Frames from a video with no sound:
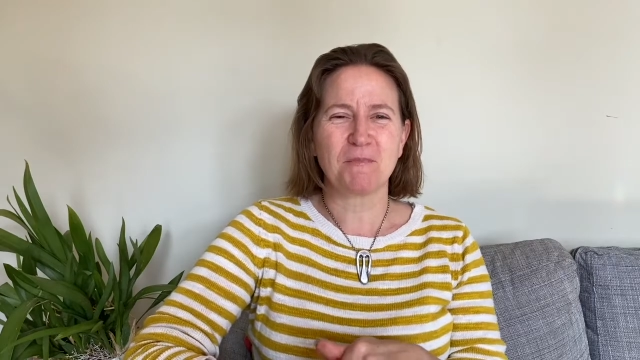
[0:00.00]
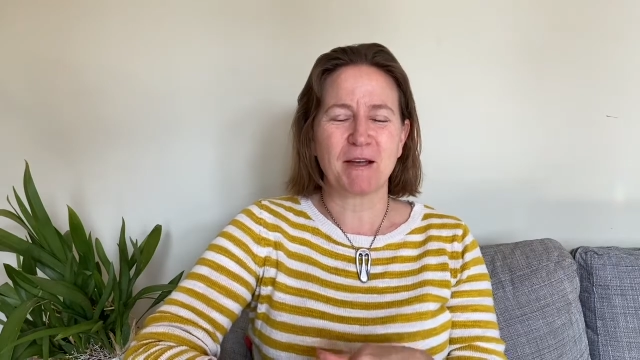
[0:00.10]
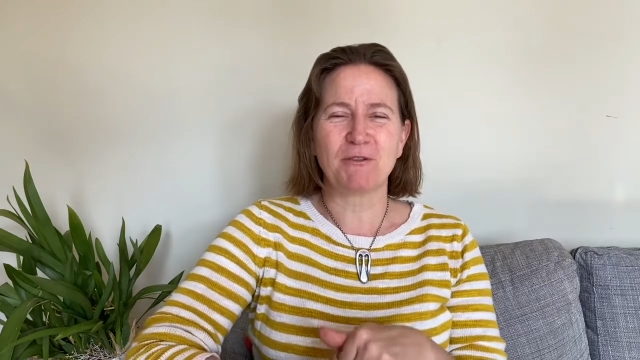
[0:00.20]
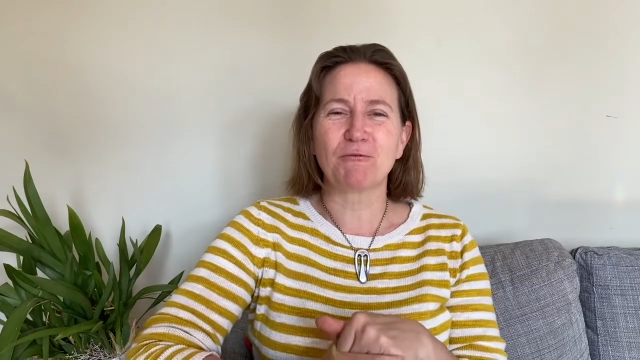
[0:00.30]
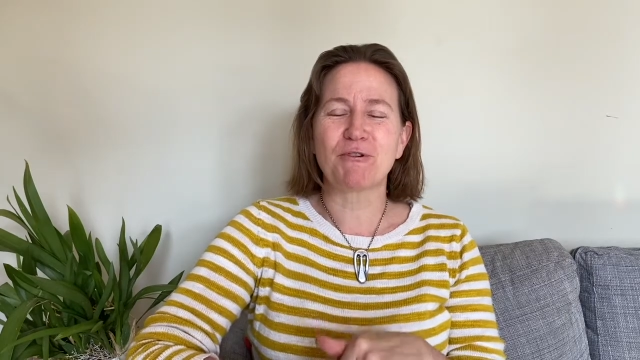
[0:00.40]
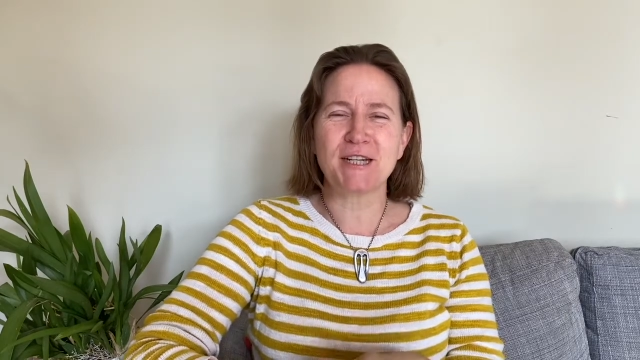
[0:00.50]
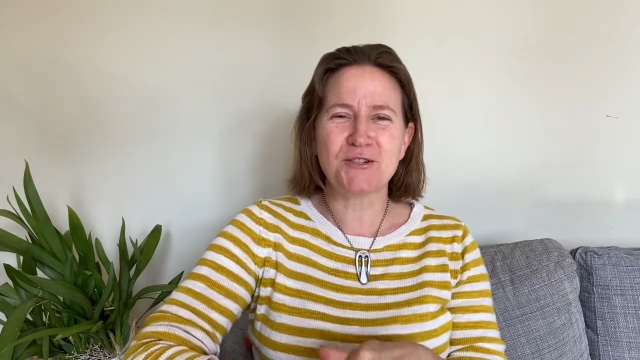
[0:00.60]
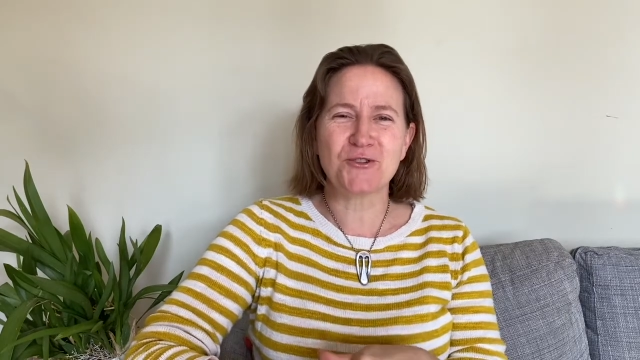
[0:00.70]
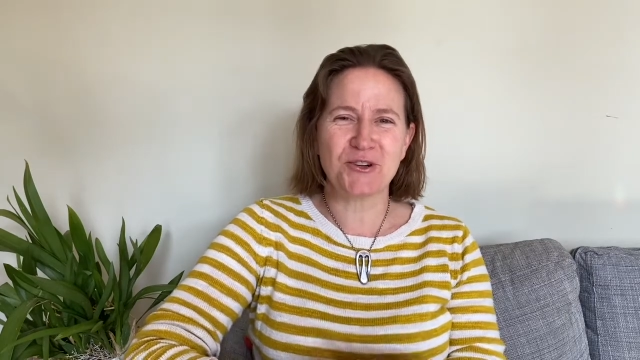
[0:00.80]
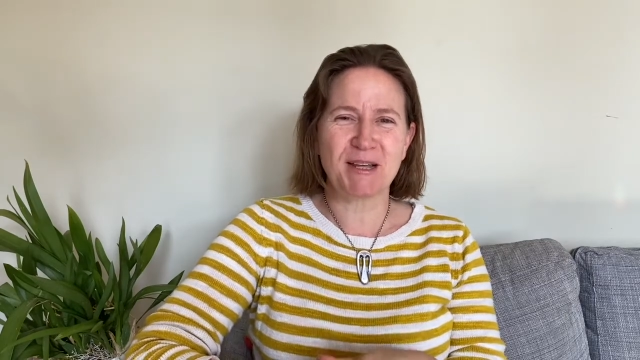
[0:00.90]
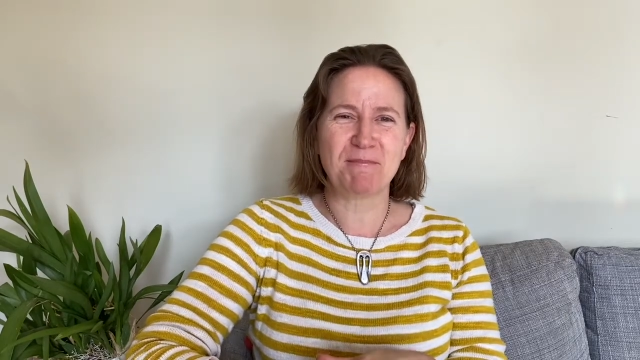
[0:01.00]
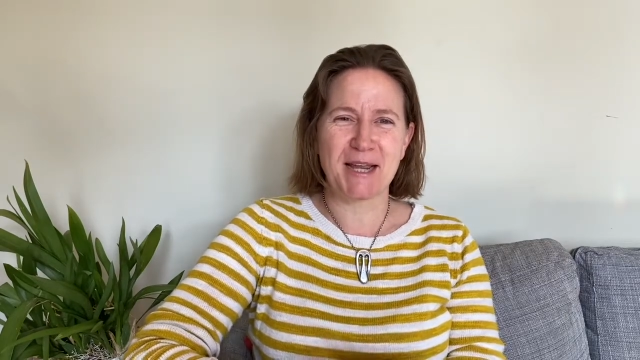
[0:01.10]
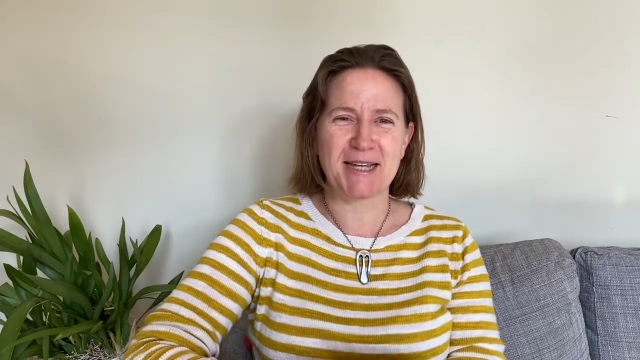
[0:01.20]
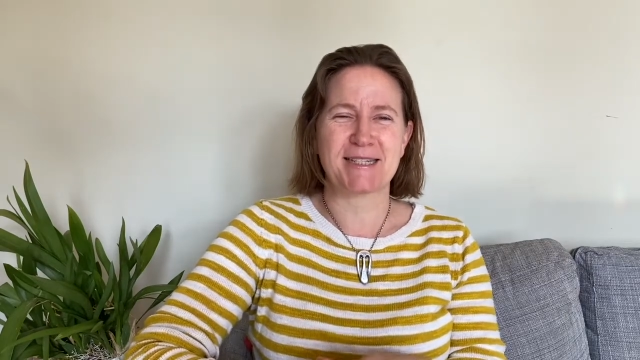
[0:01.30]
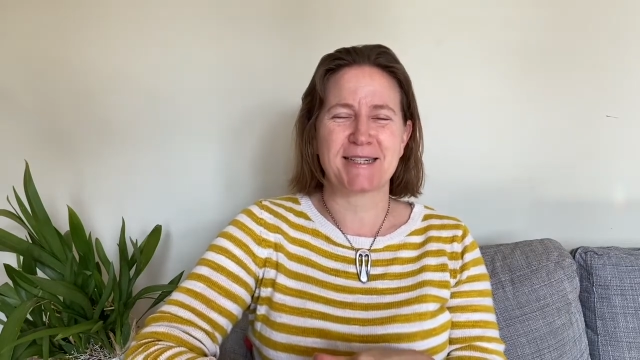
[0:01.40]
I feel really truly
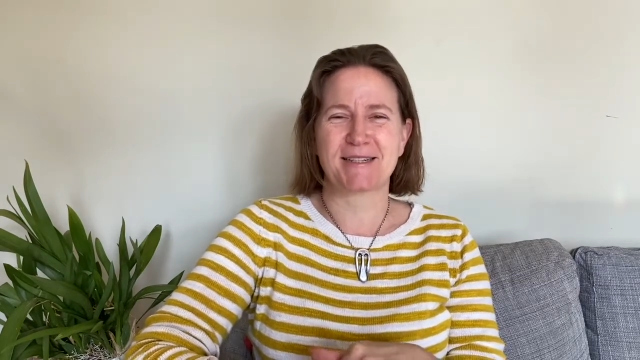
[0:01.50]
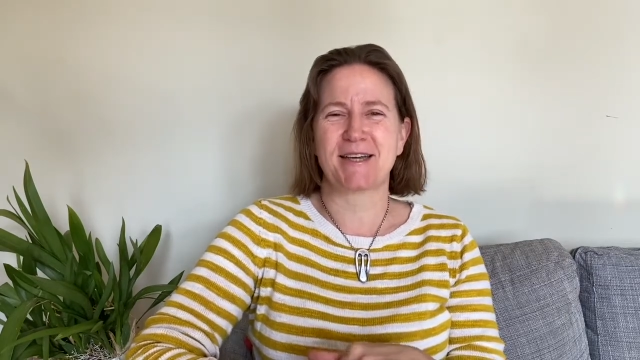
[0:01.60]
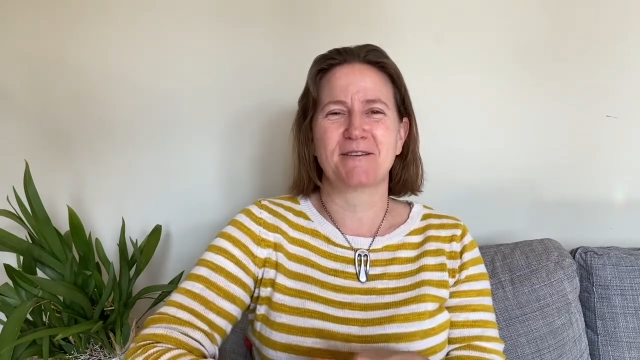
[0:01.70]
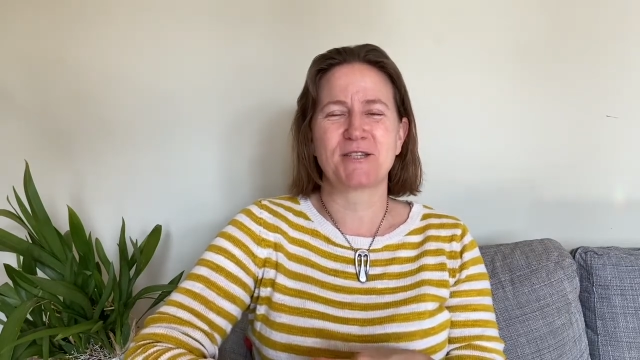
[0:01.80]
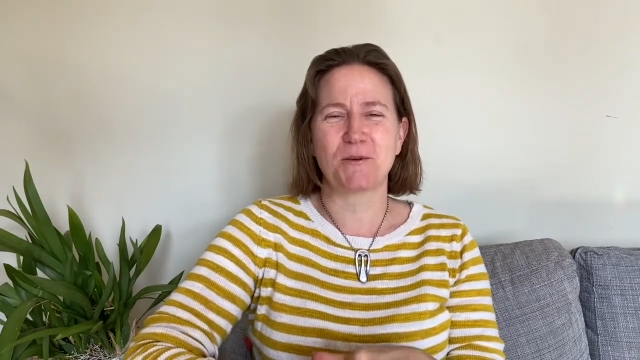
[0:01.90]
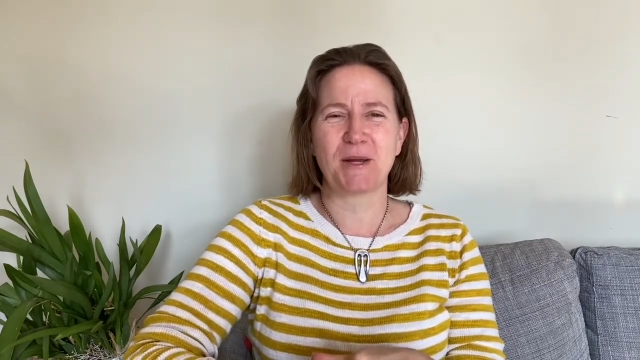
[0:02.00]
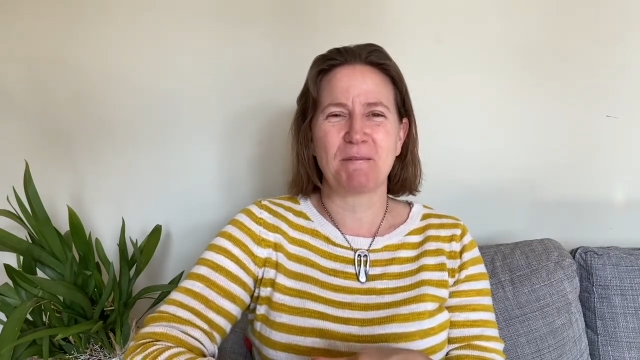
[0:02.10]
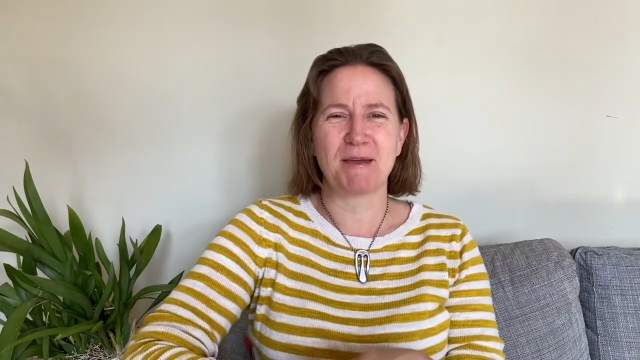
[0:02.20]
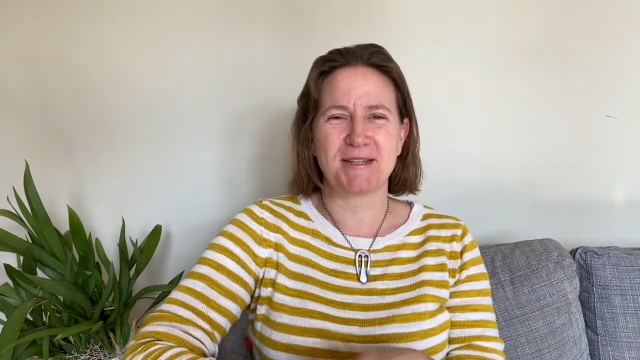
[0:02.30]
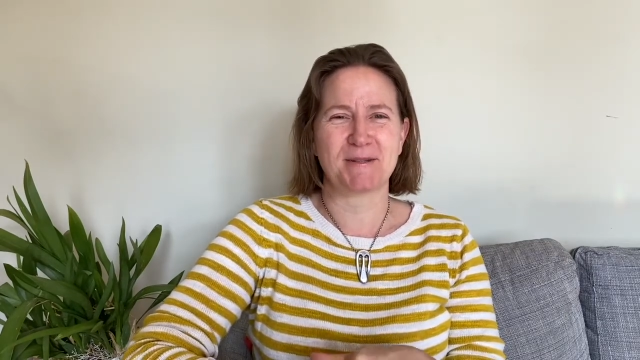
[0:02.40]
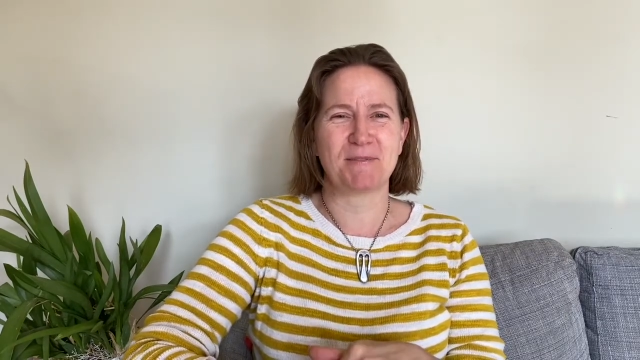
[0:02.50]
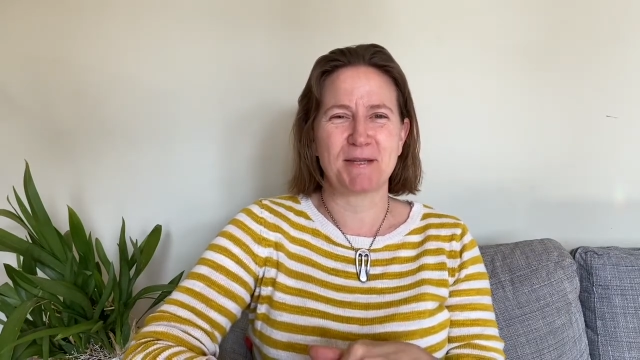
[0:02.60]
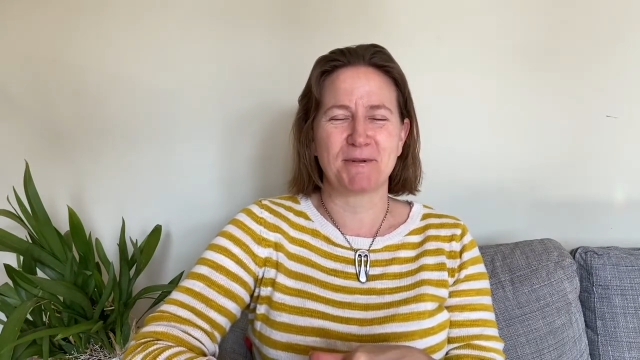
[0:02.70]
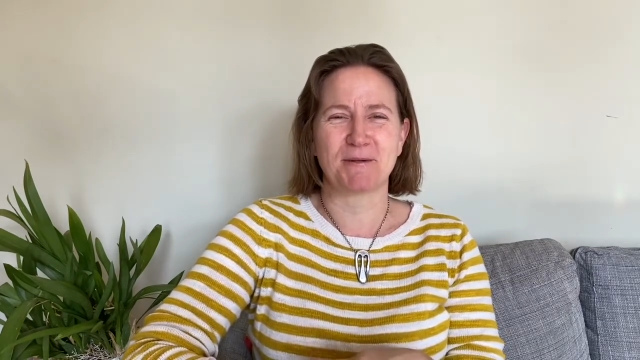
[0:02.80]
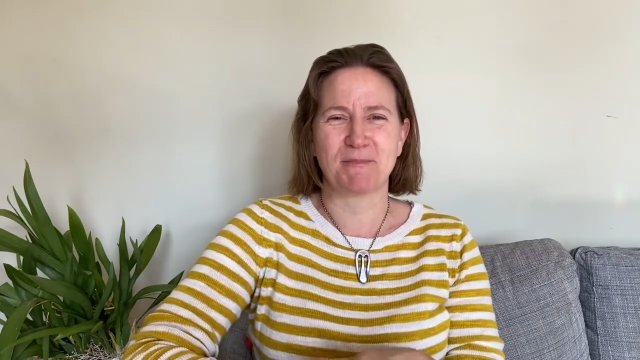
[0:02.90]
blessed to have so many amazing
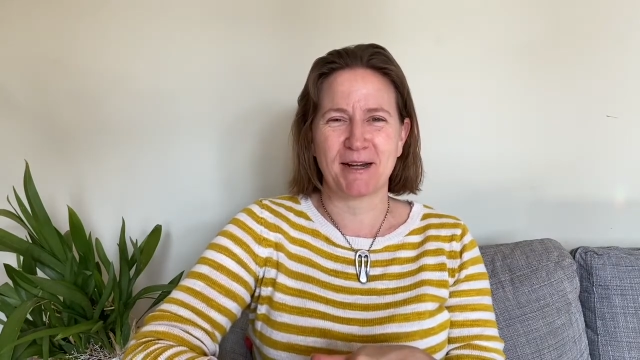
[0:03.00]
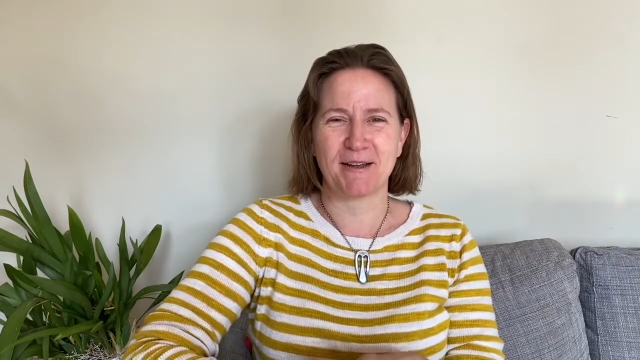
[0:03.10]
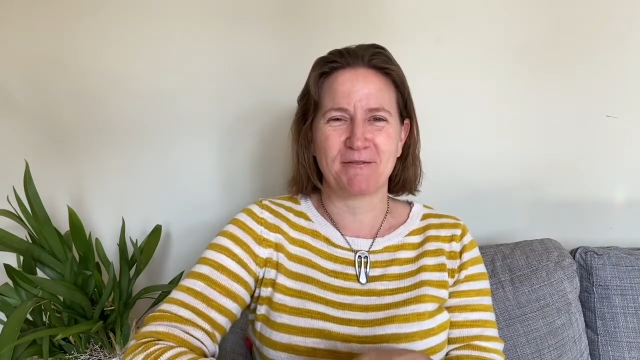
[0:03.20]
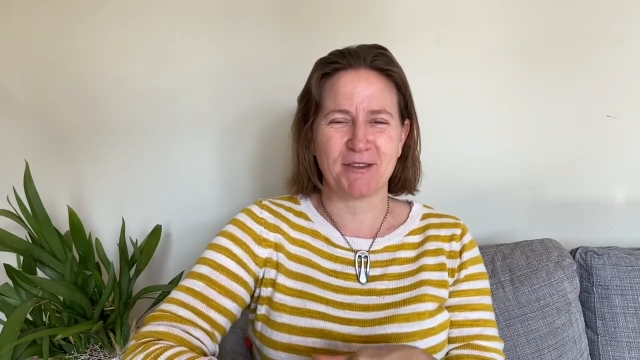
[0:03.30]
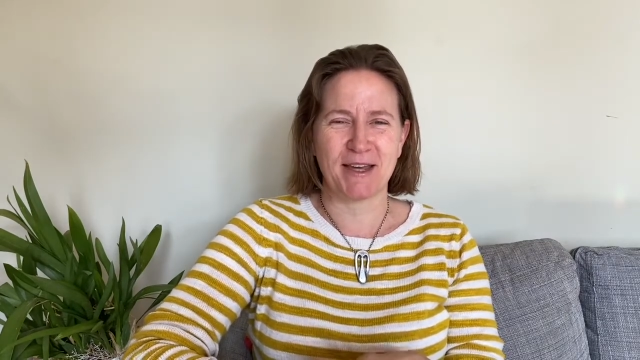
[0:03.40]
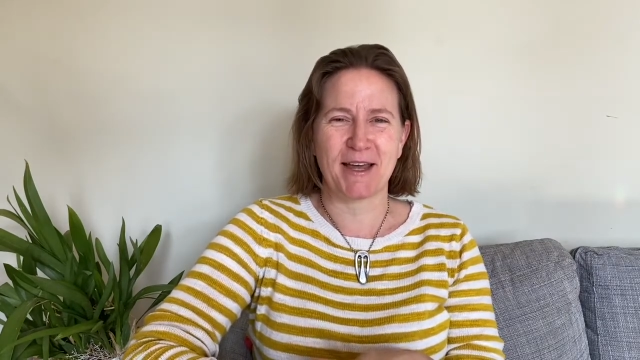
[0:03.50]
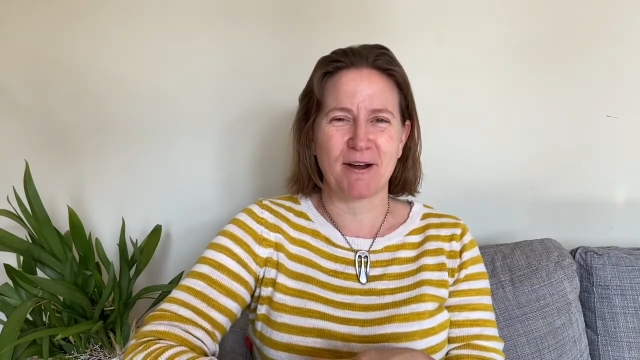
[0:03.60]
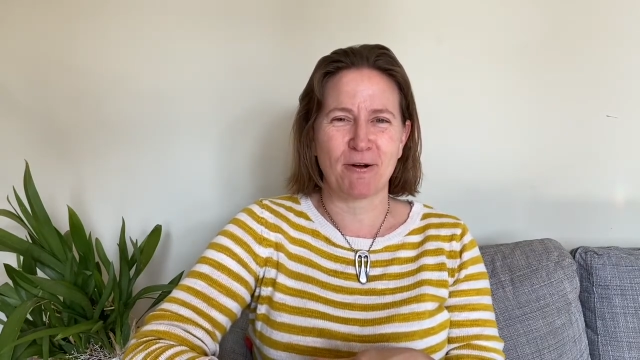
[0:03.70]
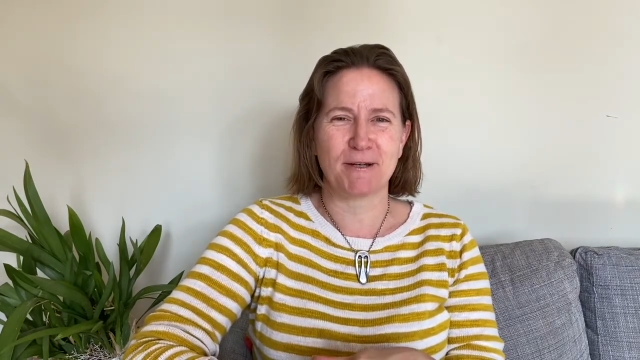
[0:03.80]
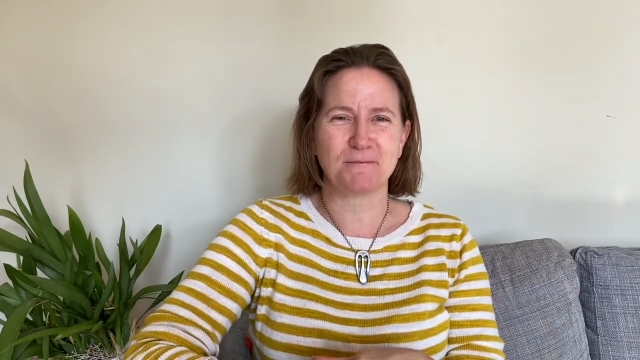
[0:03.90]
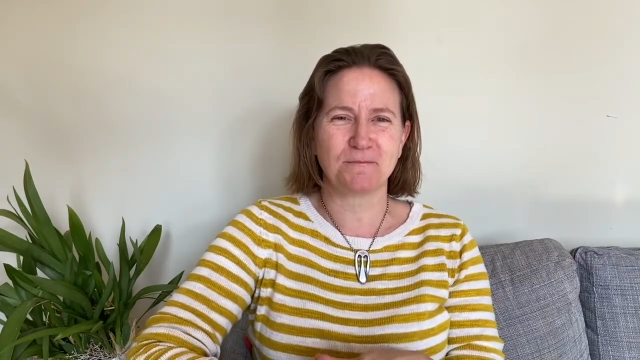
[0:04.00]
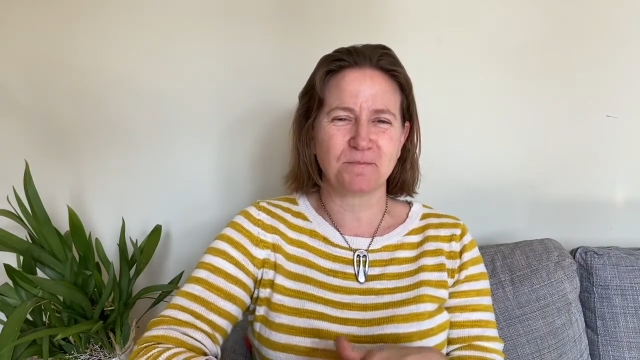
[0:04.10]
people in my life in that area.